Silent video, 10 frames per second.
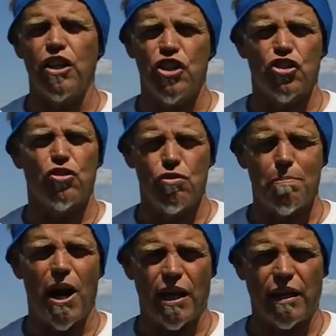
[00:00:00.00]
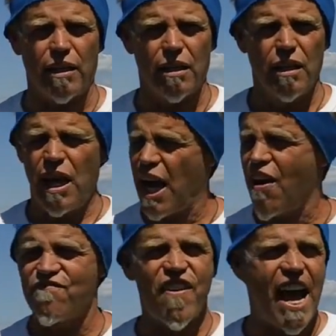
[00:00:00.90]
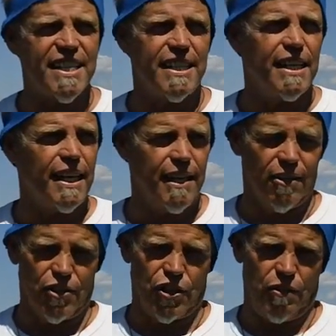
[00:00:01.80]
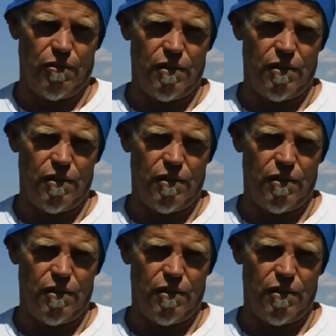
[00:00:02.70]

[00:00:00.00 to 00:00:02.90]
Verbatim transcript: is to the body and how fast it kills you.